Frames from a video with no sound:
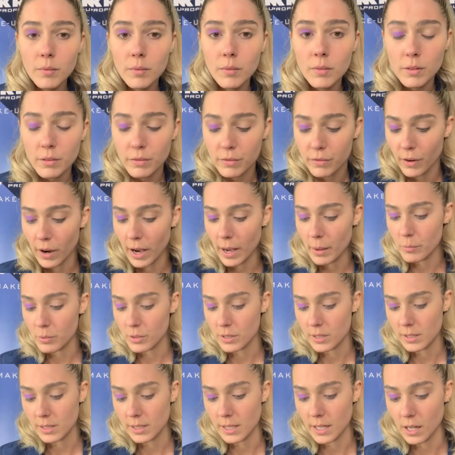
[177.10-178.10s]
the
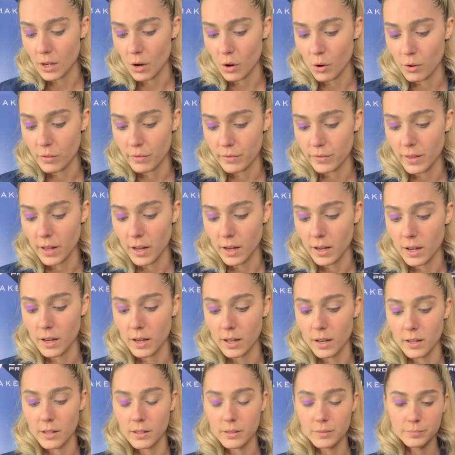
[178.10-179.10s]
vibrancy of that
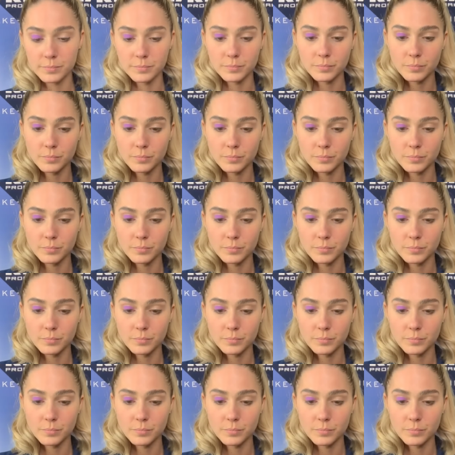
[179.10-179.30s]
colour.